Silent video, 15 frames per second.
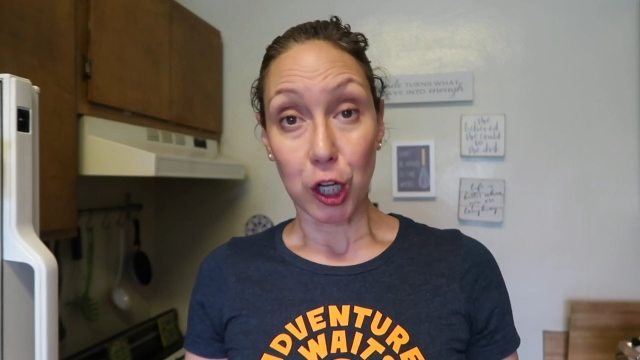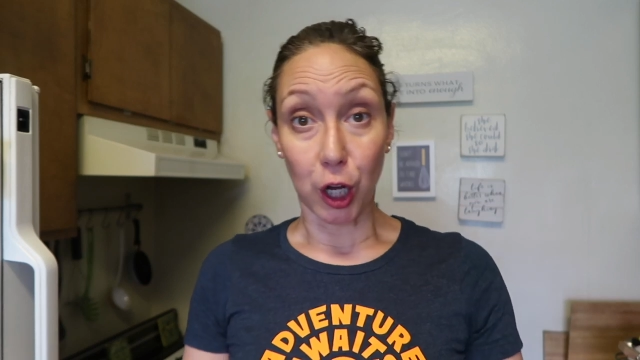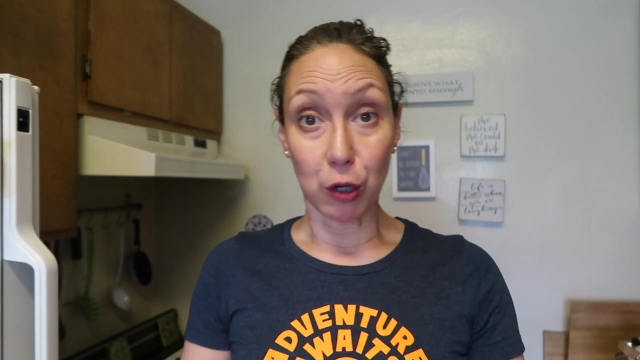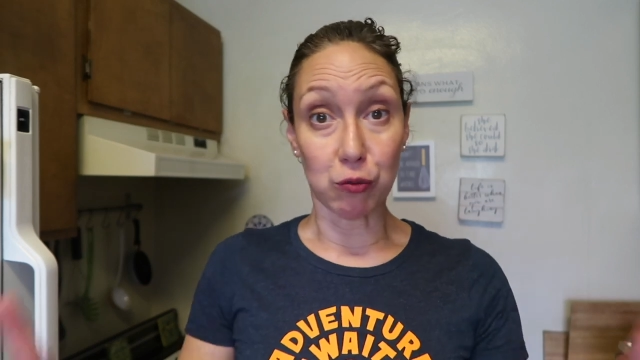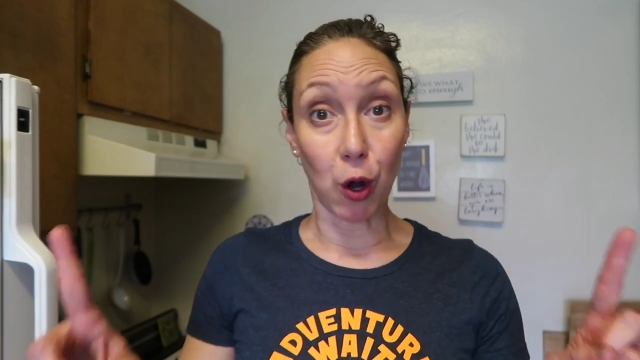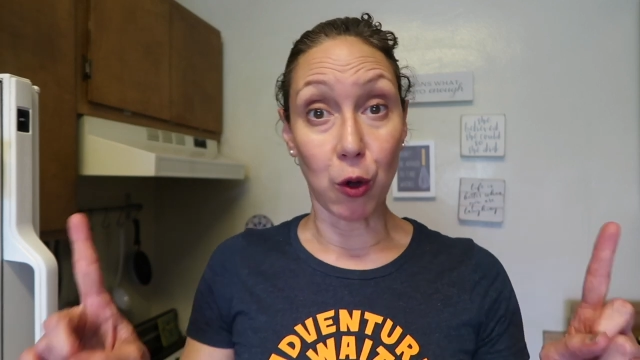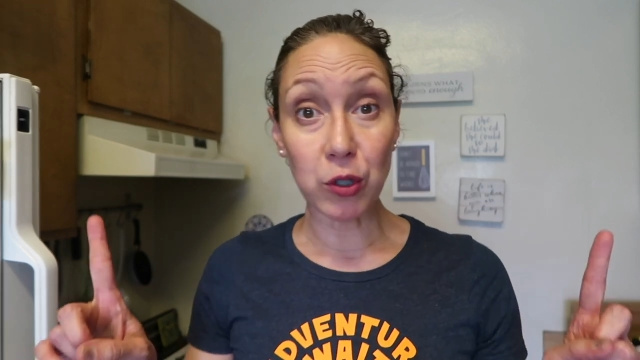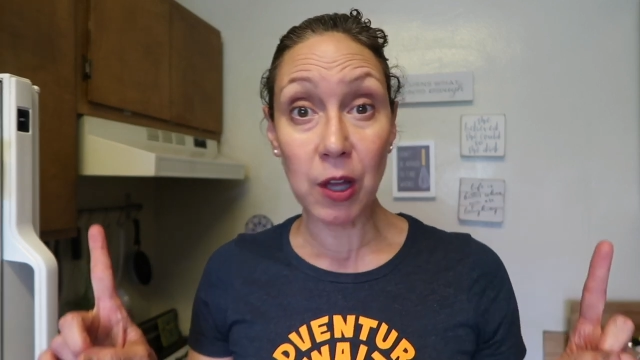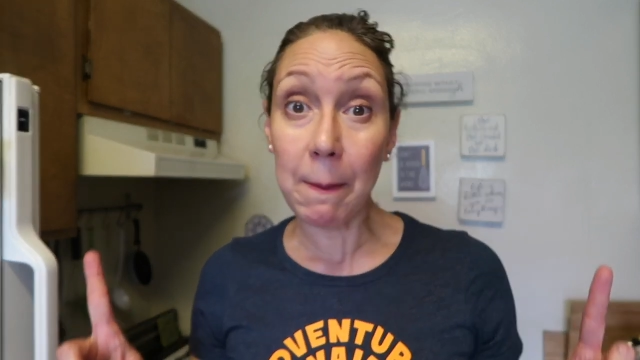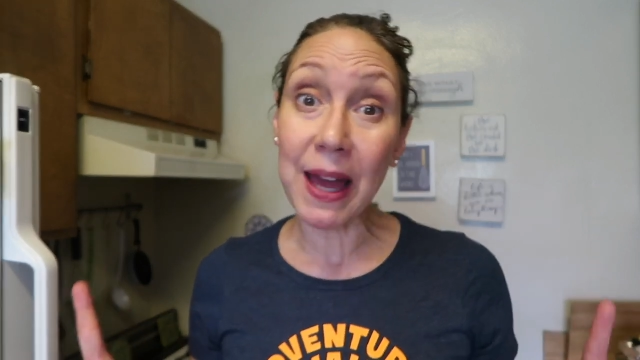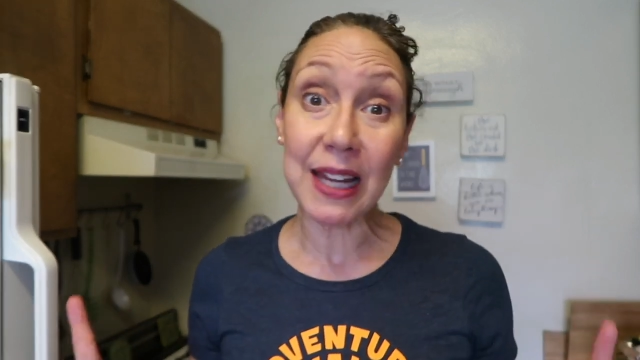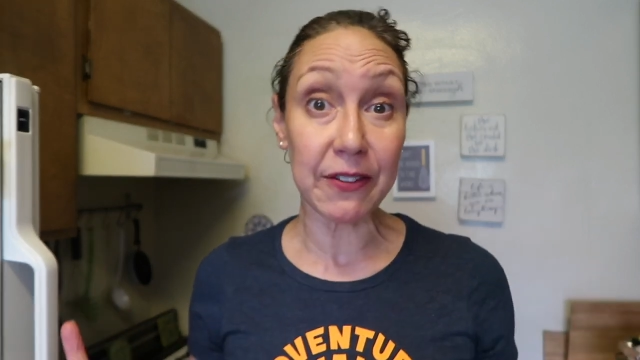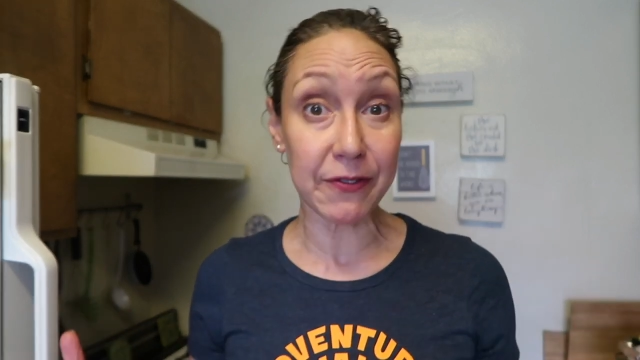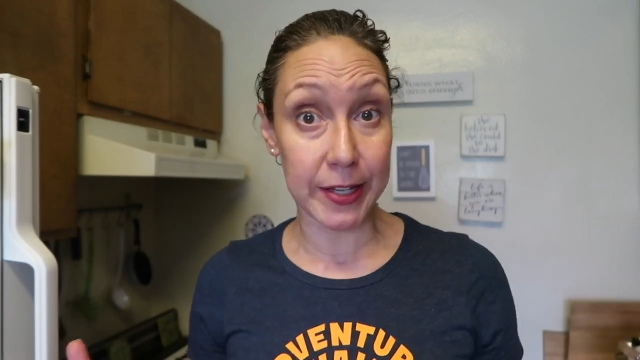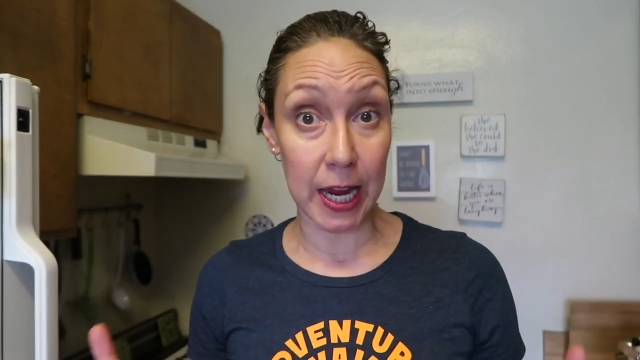Corona
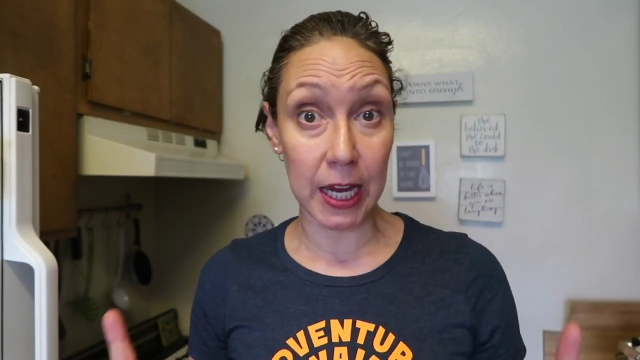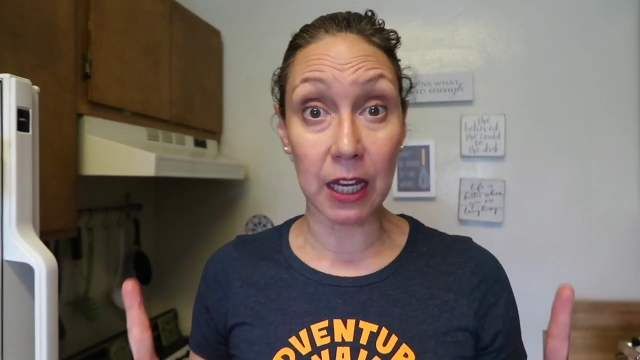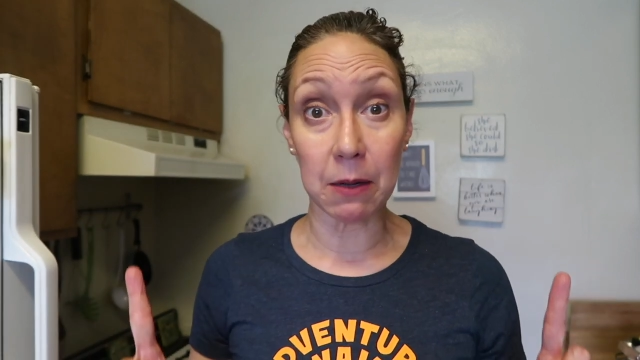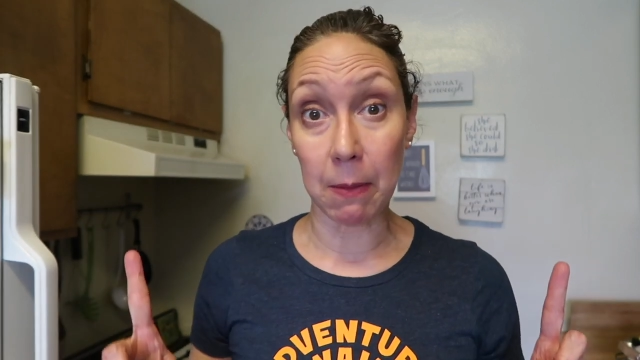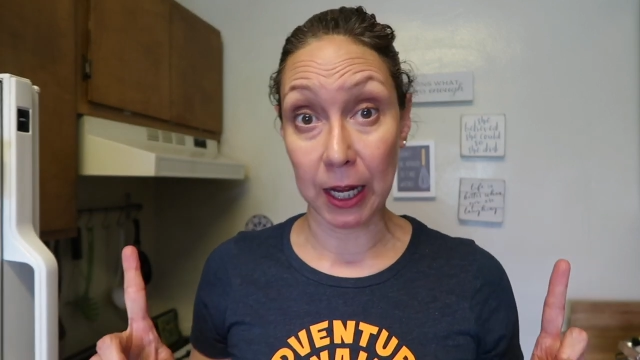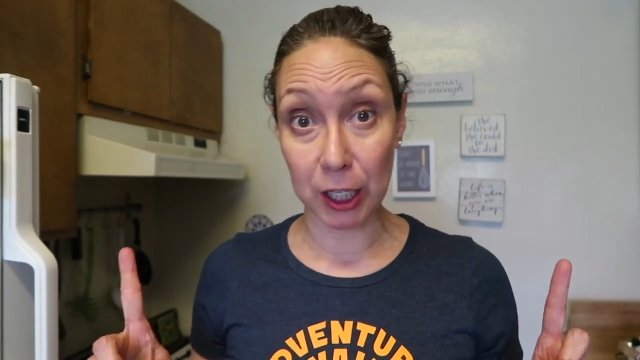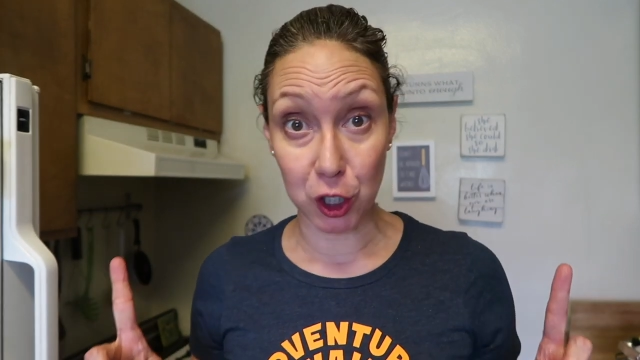might have taken my